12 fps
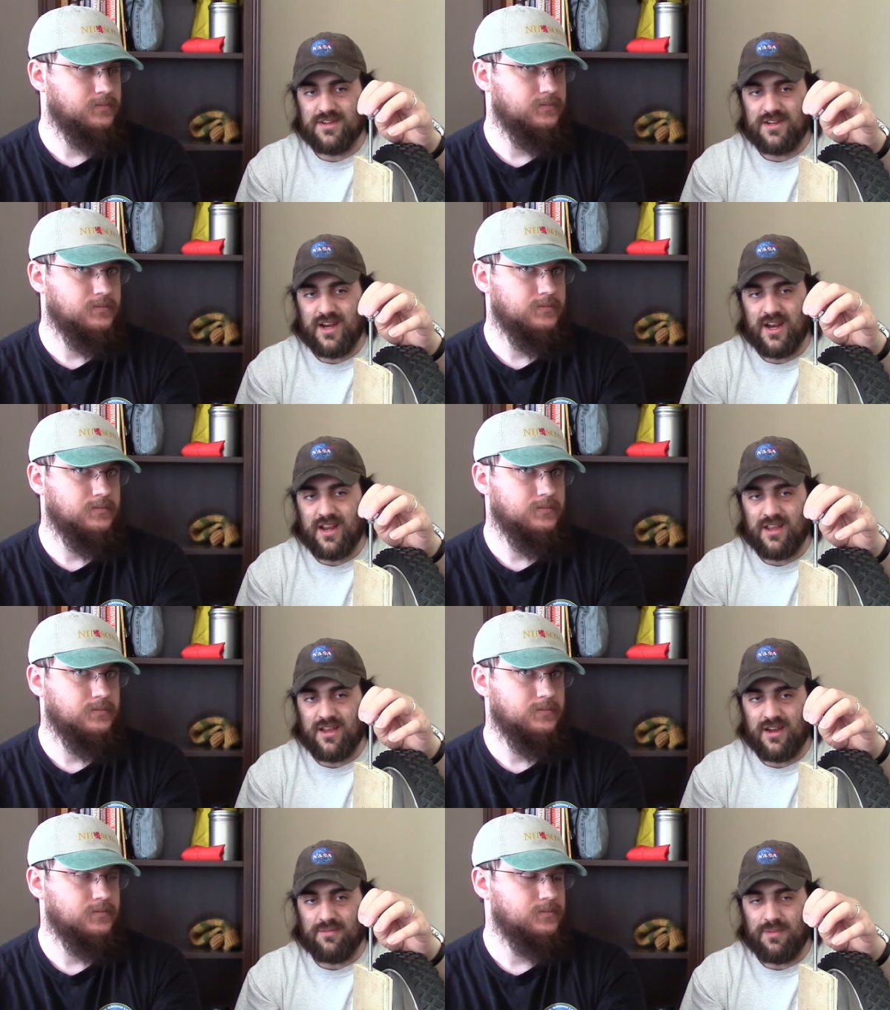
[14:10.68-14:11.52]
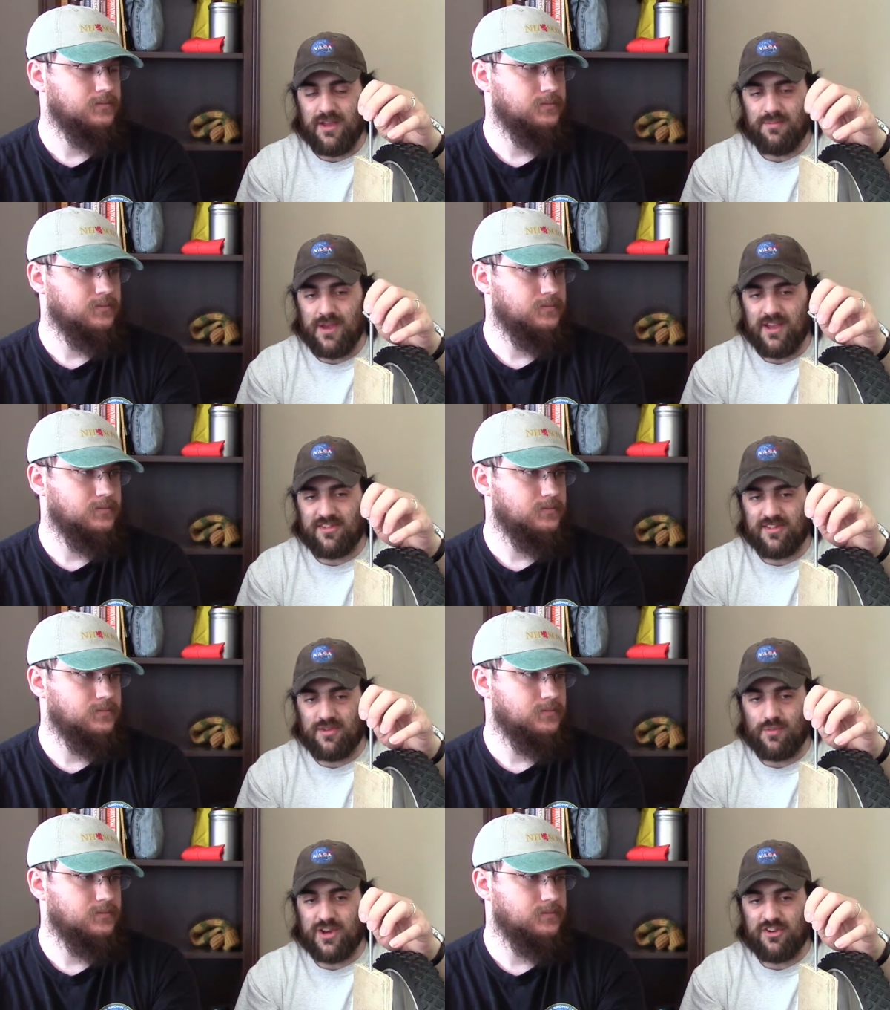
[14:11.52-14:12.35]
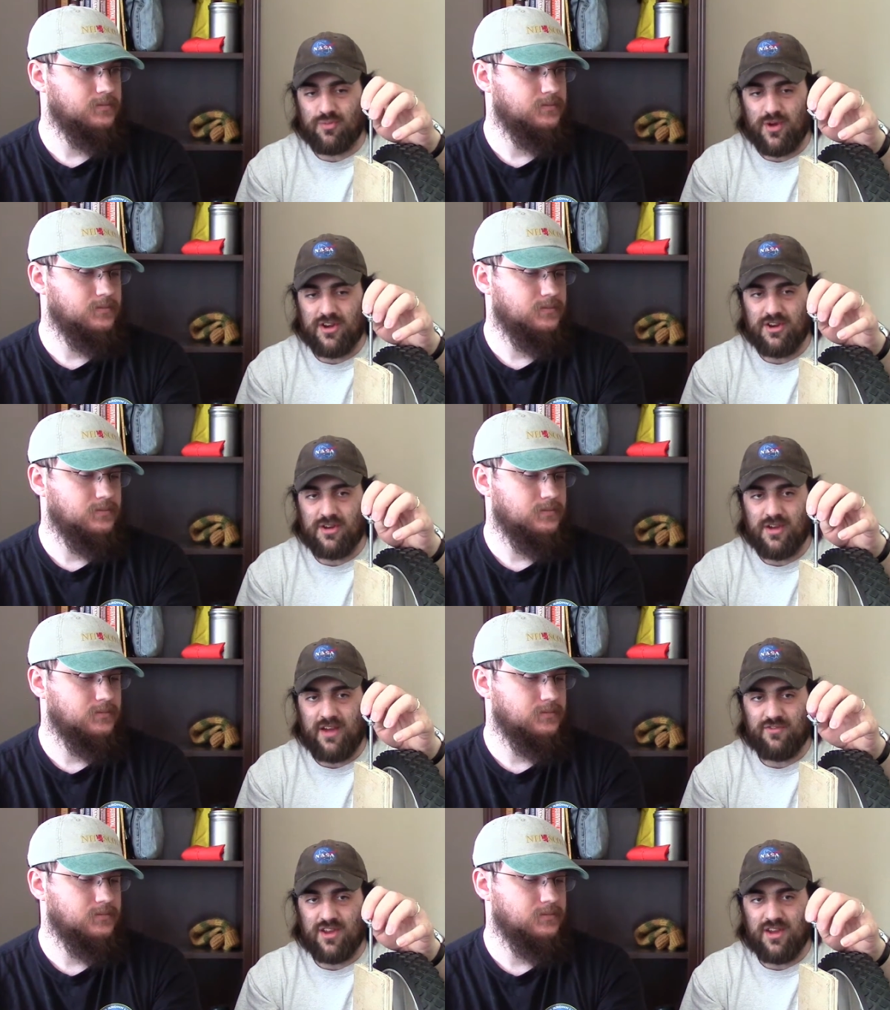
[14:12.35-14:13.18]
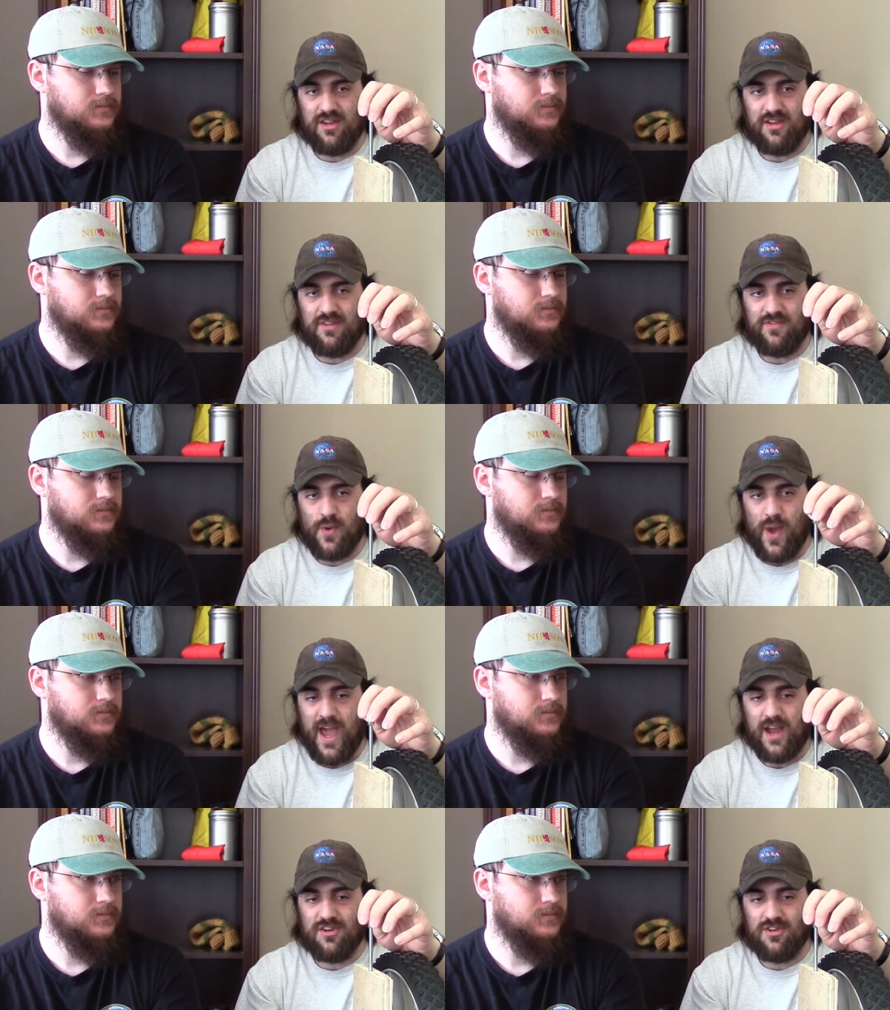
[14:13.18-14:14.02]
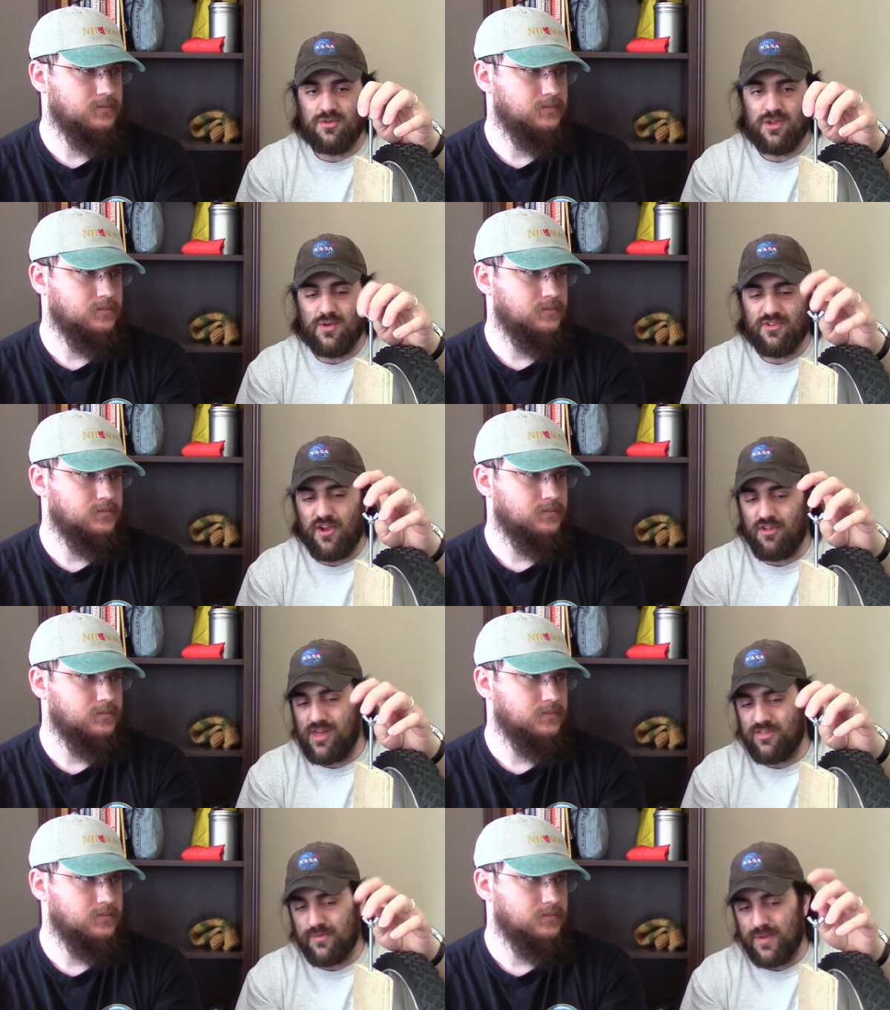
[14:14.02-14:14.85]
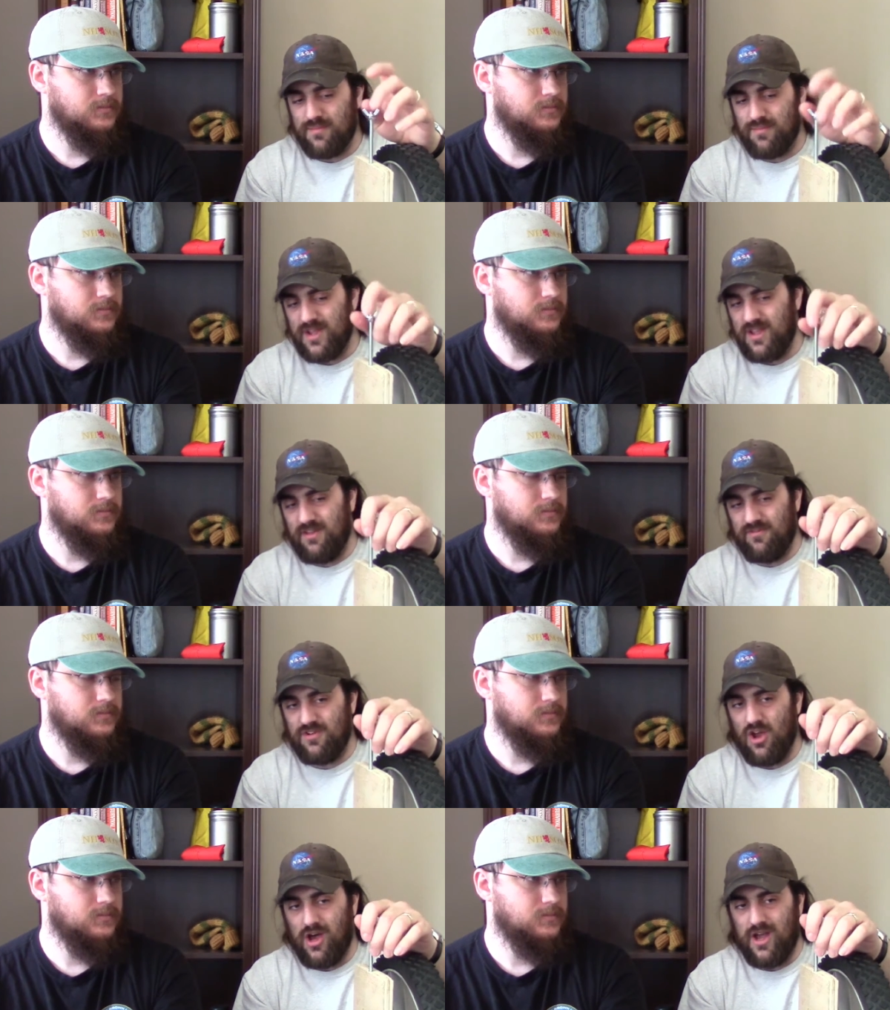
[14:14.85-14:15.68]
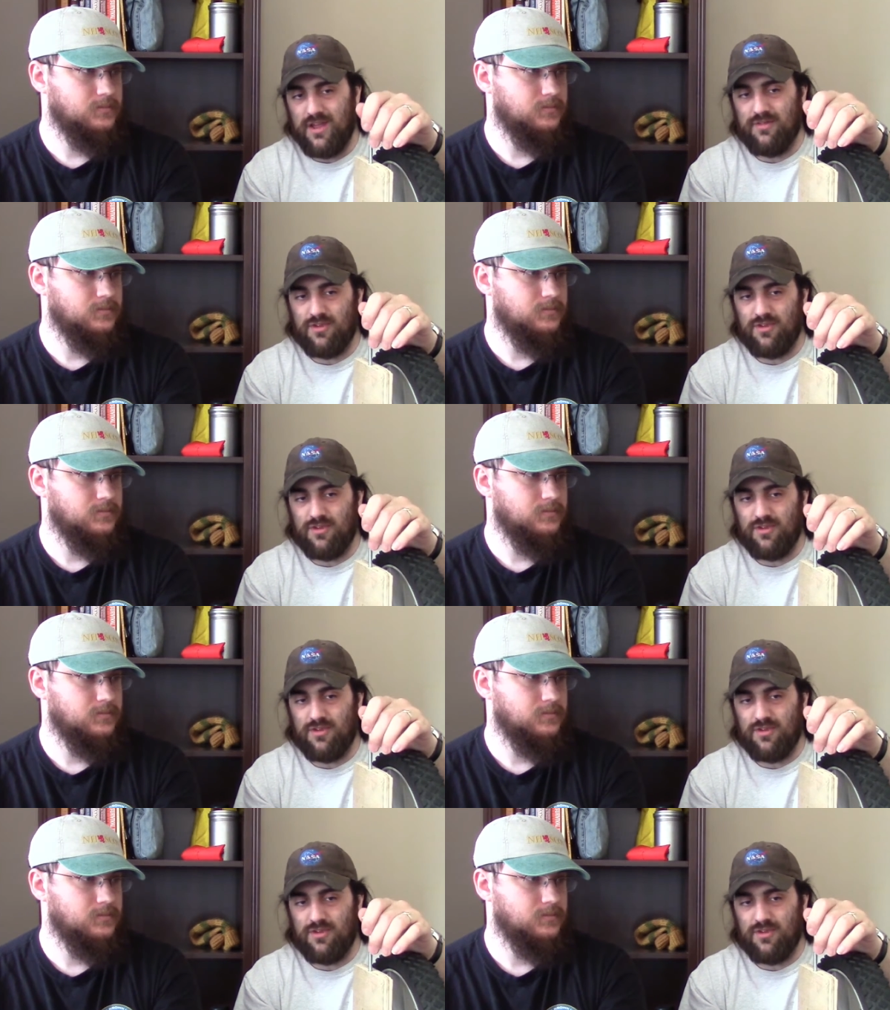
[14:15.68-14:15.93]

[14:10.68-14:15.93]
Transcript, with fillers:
Speaker 1: you know, ba basically, we just wanted you to have to, if you had to, use your Leatherman, but if not,